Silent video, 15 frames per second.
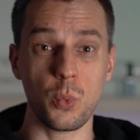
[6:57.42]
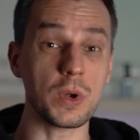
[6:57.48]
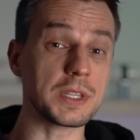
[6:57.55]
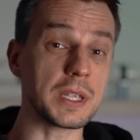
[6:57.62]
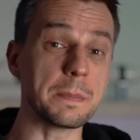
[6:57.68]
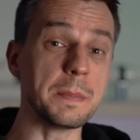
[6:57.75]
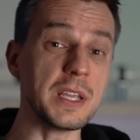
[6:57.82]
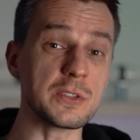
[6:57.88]
What
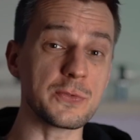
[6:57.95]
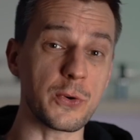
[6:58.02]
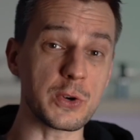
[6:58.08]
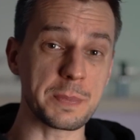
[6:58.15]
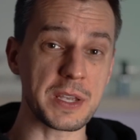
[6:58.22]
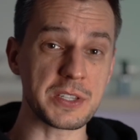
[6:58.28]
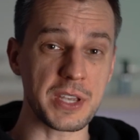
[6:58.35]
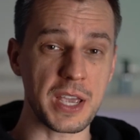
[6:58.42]
that means for
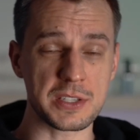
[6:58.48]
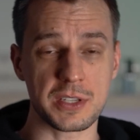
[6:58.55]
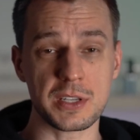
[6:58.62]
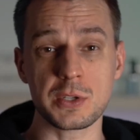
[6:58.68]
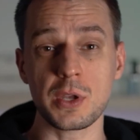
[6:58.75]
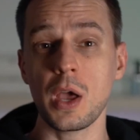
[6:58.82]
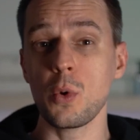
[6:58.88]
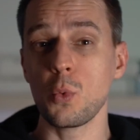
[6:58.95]
SpaceX
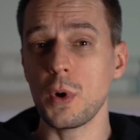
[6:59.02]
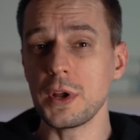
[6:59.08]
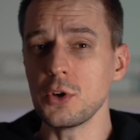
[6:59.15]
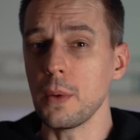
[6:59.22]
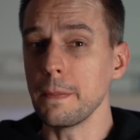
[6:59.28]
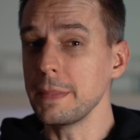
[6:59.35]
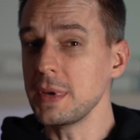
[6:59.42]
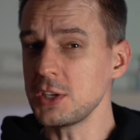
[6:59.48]
is when
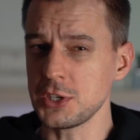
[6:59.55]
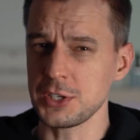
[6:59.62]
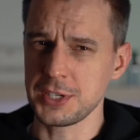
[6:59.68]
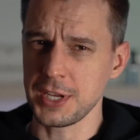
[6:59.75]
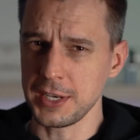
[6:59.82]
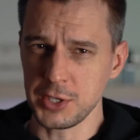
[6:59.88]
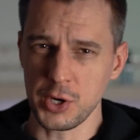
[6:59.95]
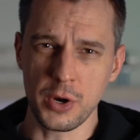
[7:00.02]
your median
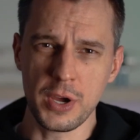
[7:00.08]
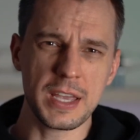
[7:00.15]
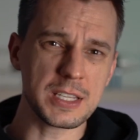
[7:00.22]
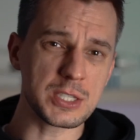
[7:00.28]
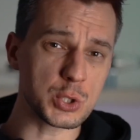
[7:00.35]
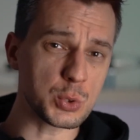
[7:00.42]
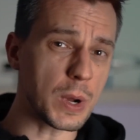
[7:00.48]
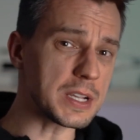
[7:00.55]
tenure
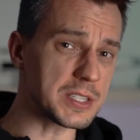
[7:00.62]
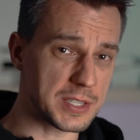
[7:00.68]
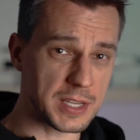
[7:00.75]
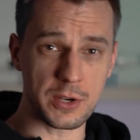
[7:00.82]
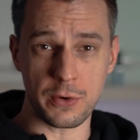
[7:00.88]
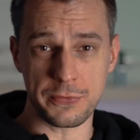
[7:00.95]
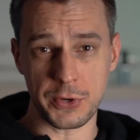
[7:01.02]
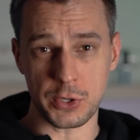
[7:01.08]
is twice that
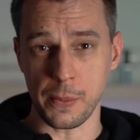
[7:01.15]
of your